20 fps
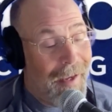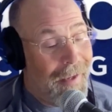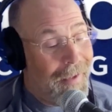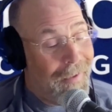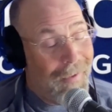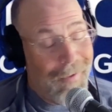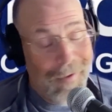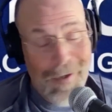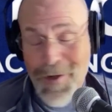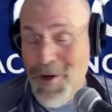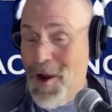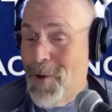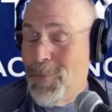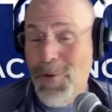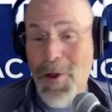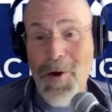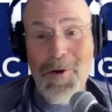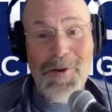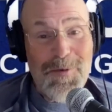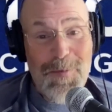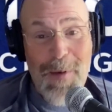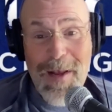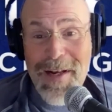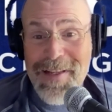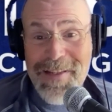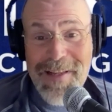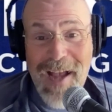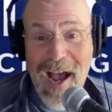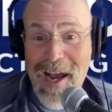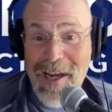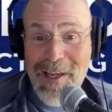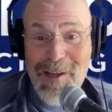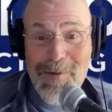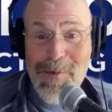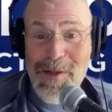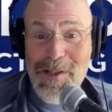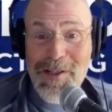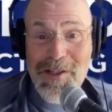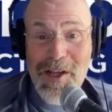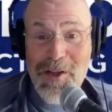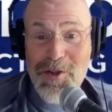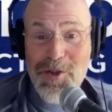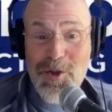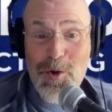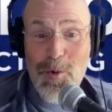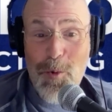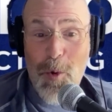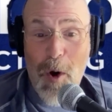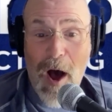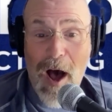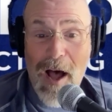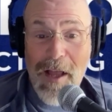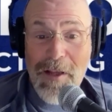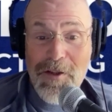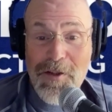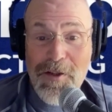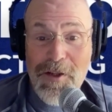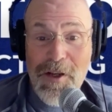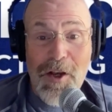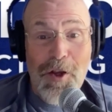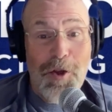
You can upload as many documents as you want.